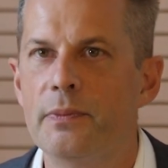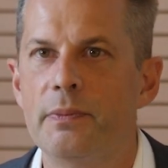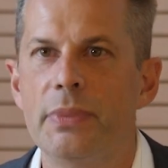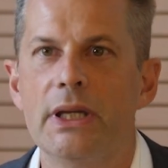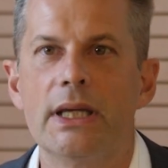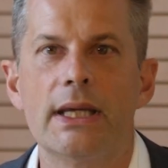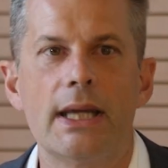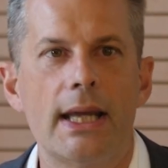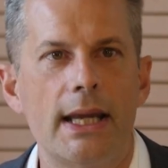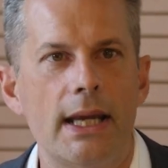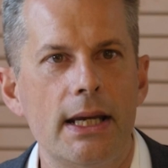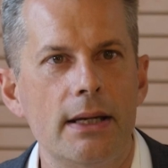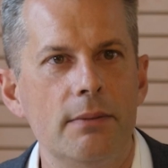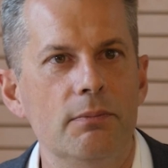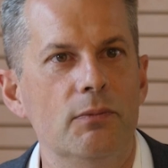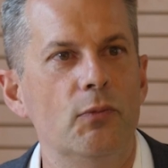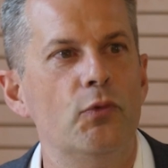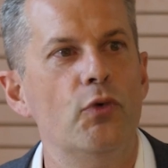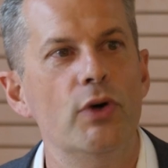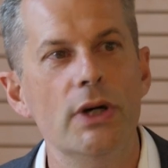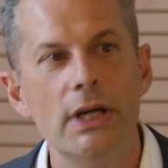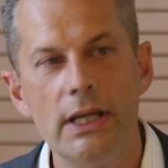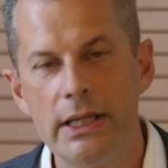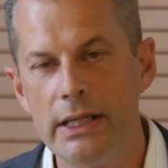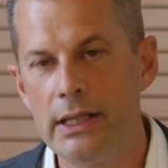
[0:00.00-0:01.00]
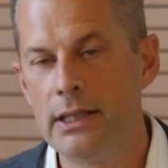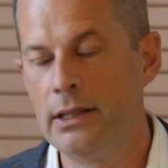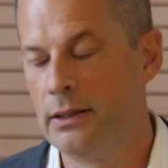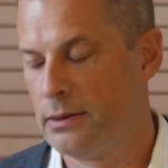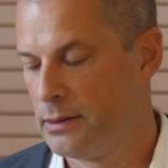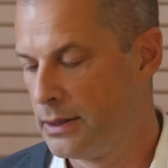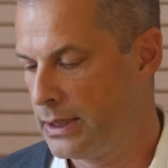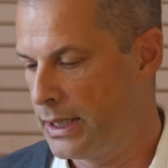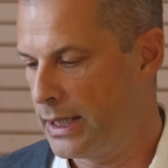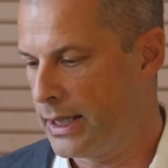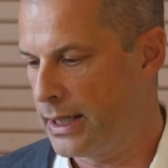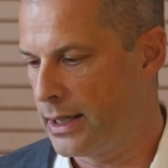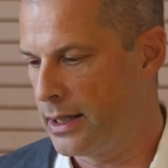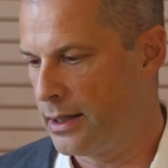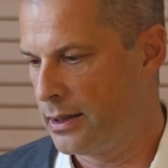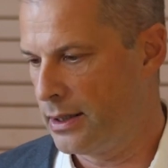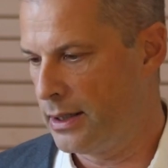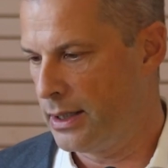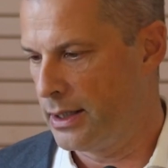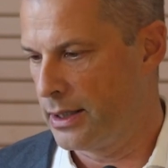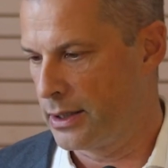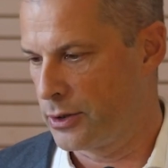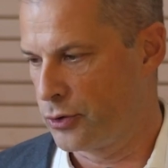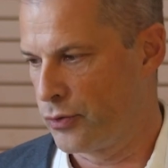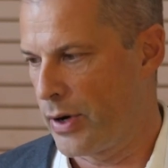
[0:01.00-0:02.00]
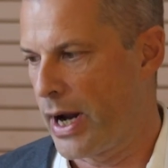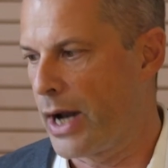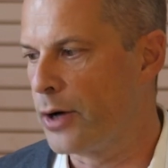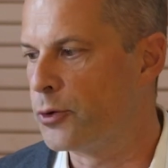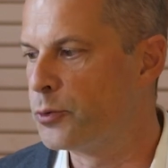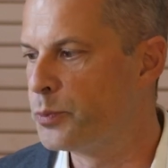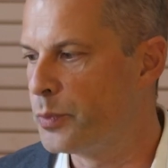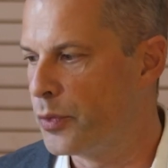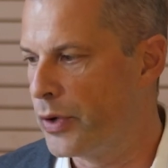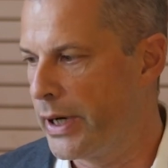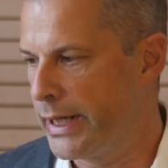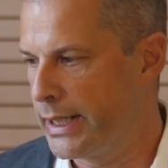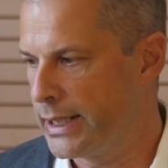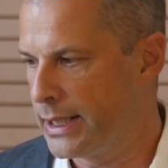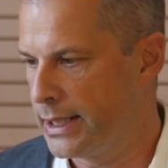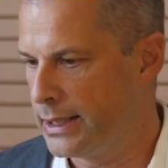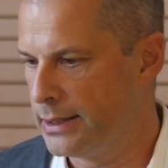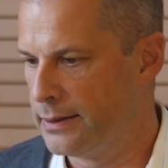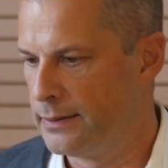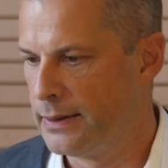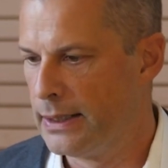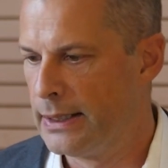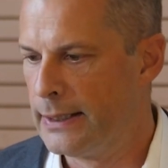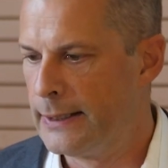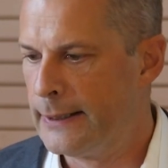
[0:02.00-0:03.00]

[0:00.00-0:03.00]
became really groundbreaking.